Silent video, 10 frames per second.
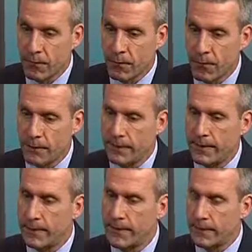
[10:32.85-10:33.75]
So the
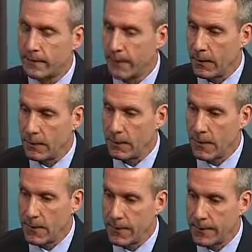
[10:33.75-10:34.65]
disease
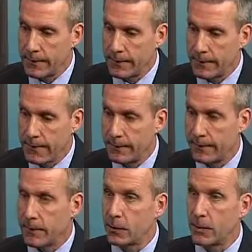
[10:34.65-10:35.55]
itself, is
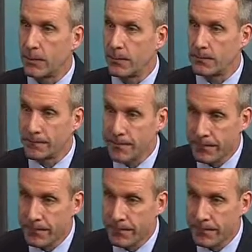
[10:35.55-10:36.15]
it curable?